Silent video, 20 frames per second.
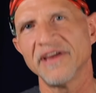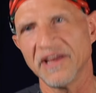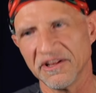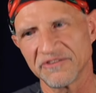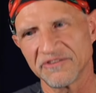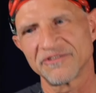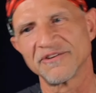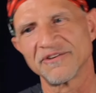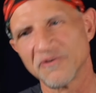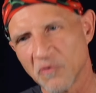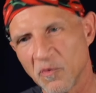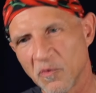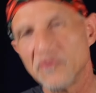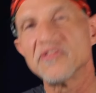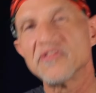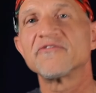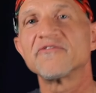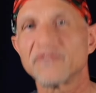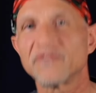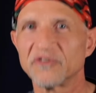It's when
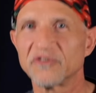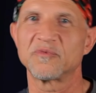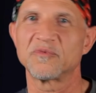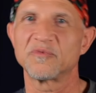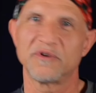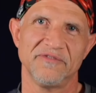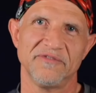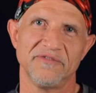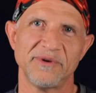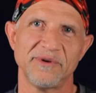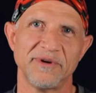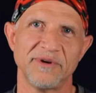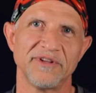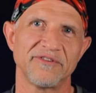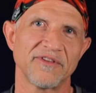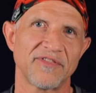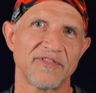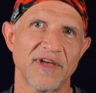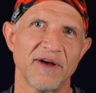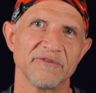the first one of you
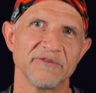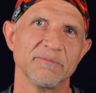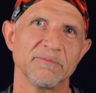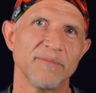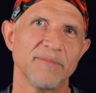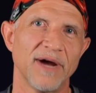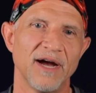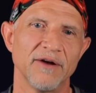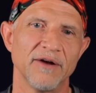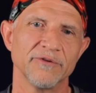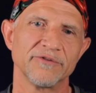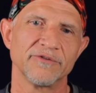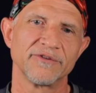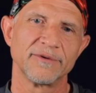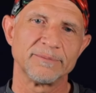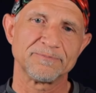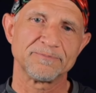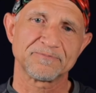hits 1,000 pounds.